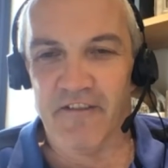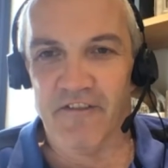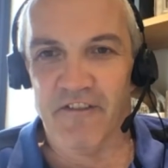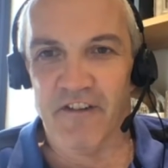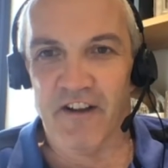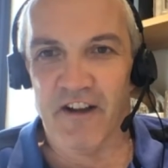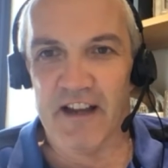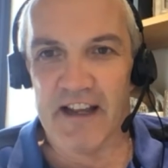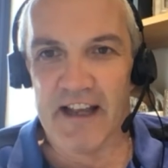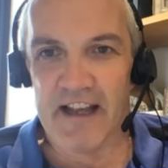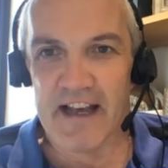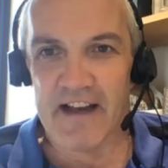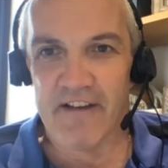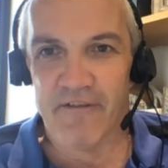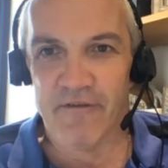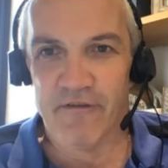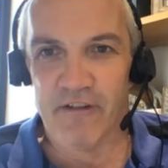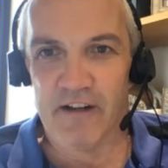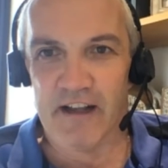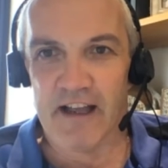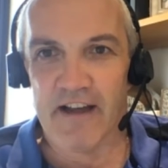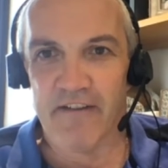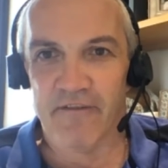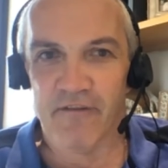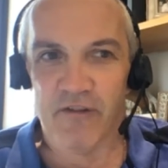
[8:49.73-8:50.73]
fly half
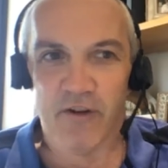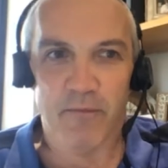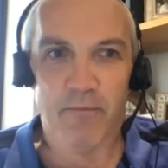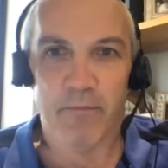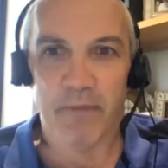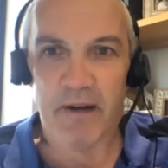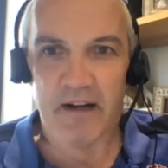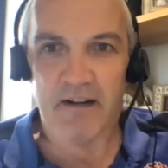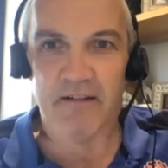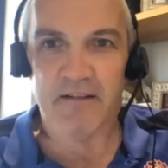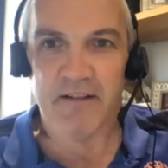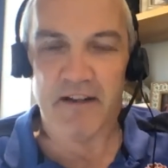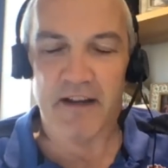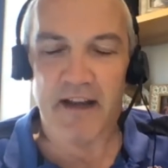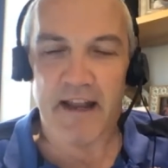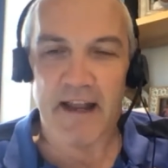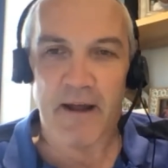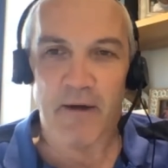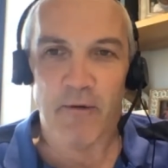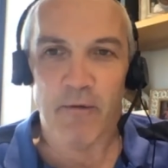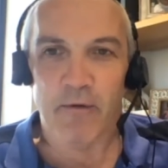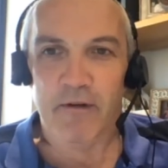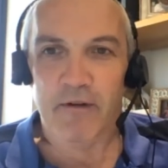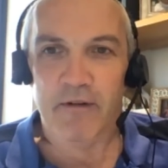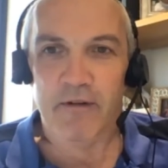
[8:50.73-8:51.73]
will have compared to
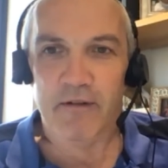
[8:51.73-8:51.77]
now?